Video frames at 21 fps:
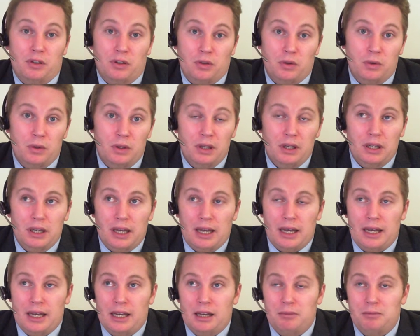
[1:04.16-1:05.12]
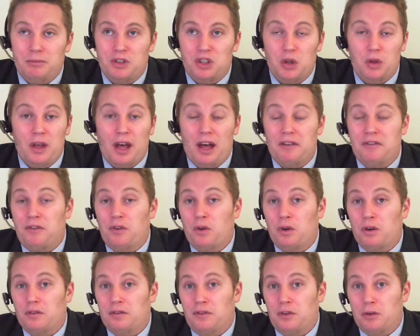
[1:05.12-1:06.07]
to do that
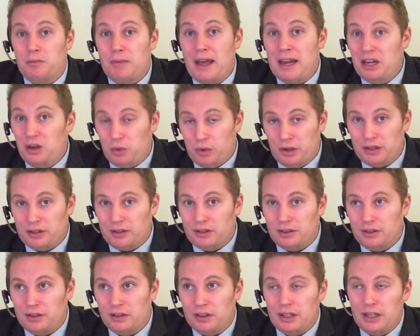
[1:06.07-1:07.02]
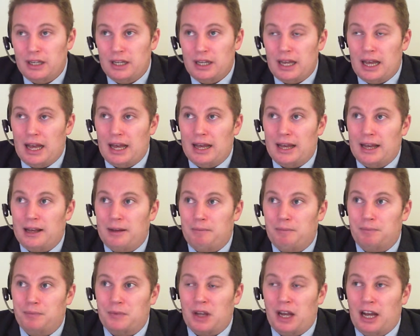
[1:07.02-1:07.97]
for many reasons,
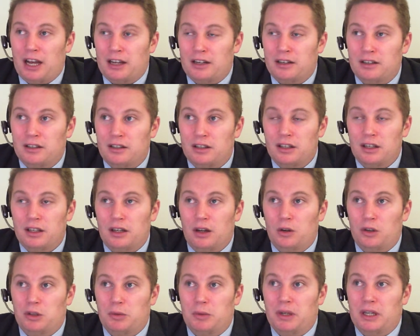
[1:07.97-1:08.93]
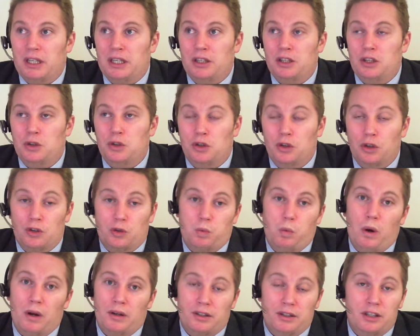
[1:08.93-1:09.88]
and ultimately you
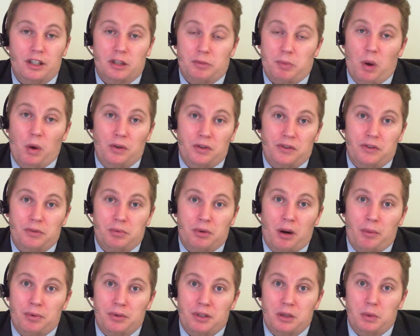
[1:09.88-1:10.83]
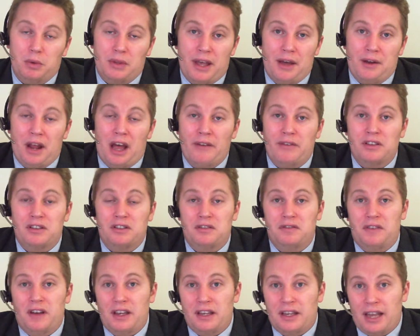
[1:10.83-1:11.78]
just want to dispose of the property without having to
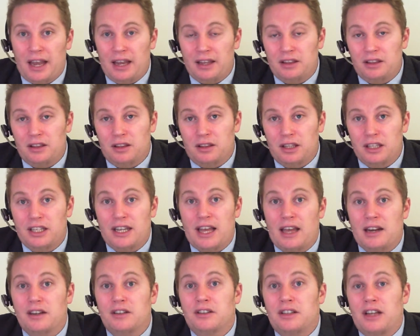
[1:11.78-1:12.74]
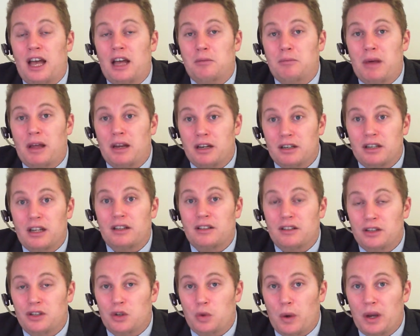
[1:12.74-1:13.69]
vacate the tenant and manage that
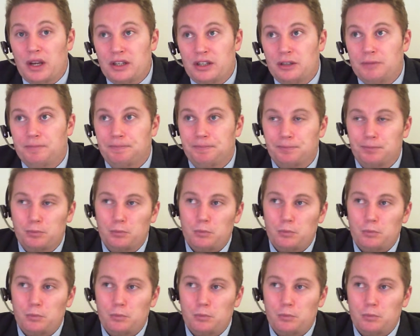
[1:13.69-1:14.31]
situation.